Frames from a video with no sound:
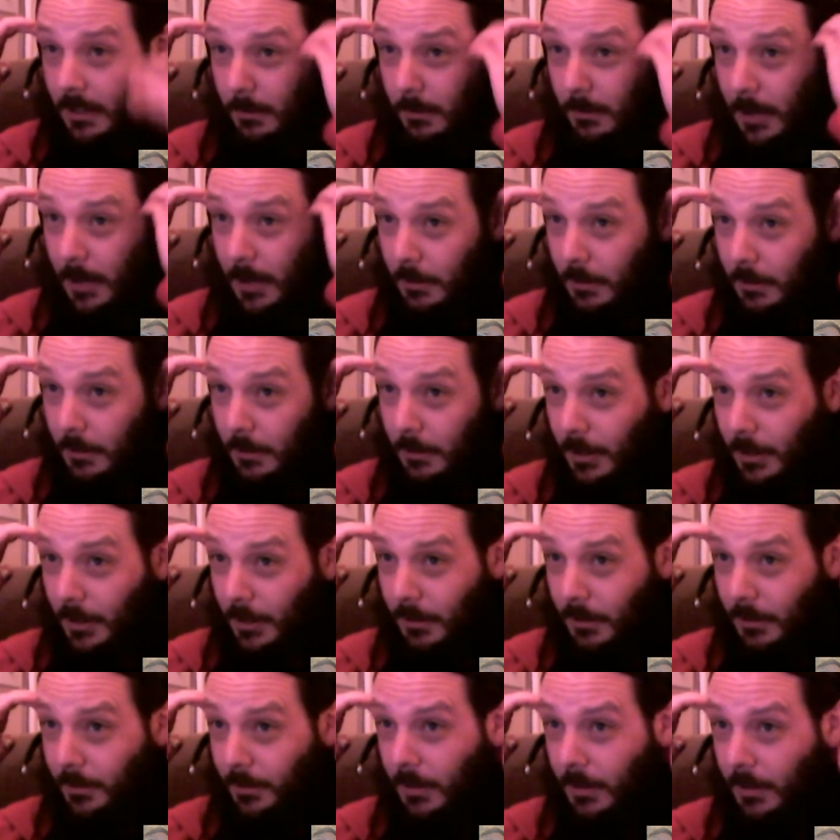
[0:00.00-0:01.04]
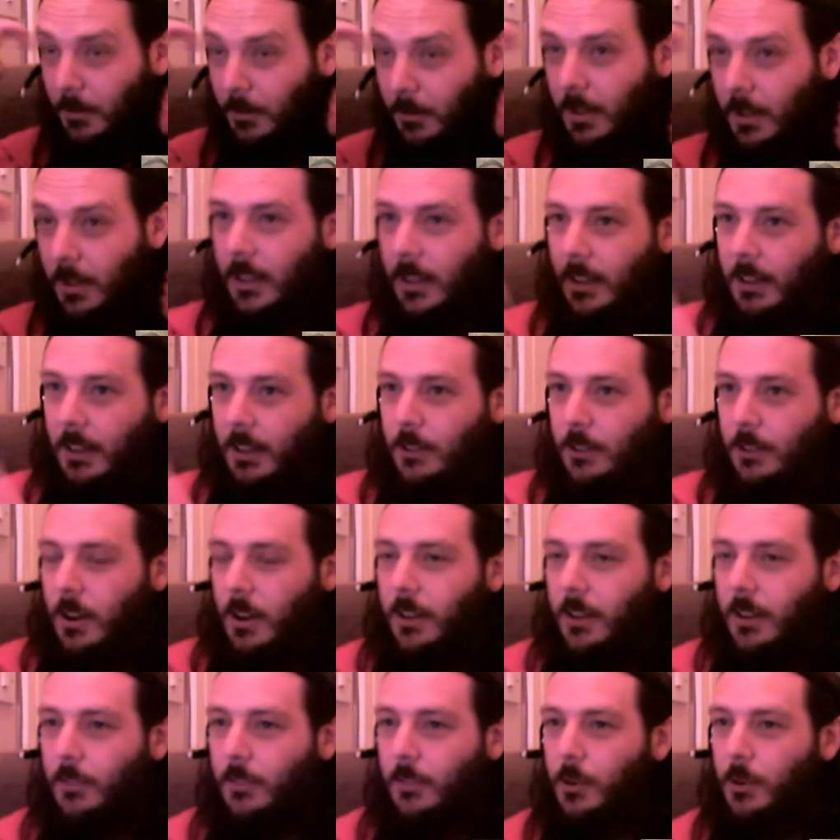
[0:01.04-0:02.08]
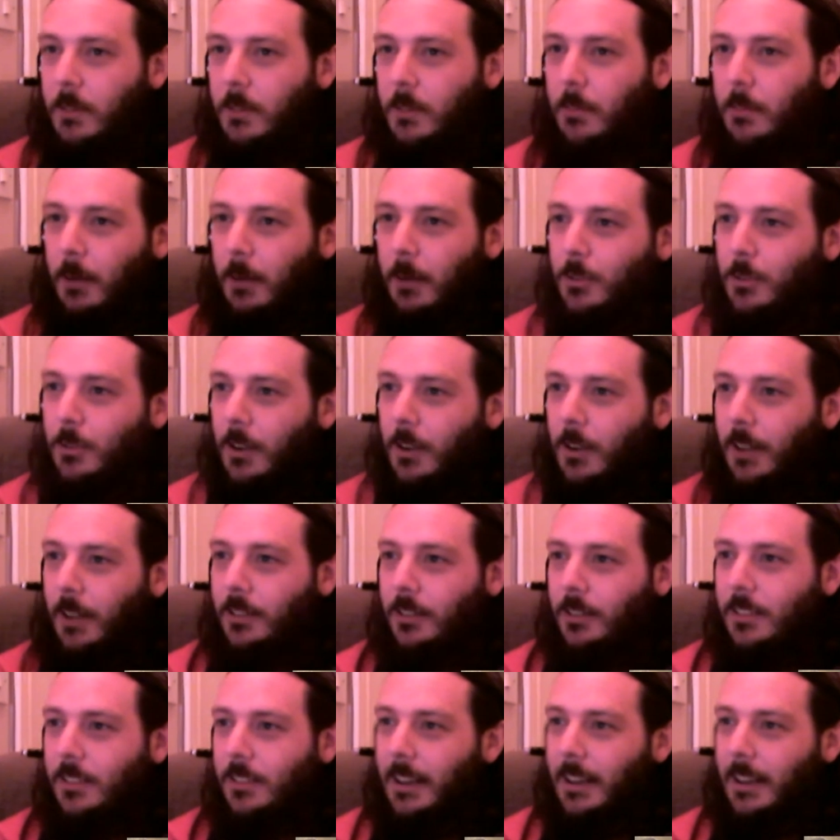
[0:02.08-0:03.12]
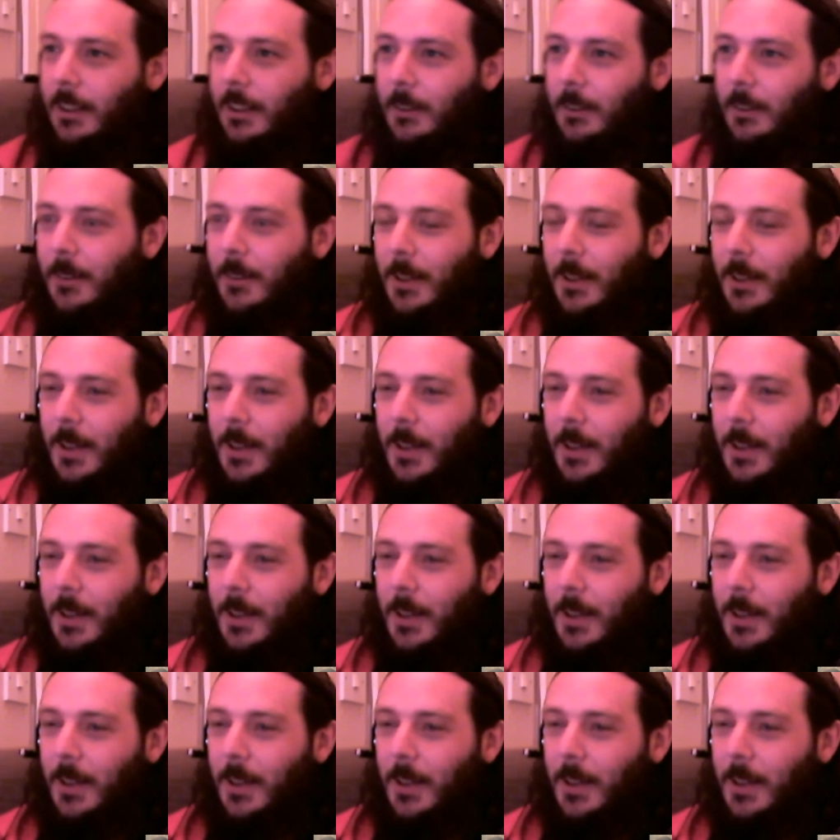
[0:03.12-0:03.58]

I'm coming to Cardiff, and I'm going to try and avoid him, but I'm sure I'll have to say hello.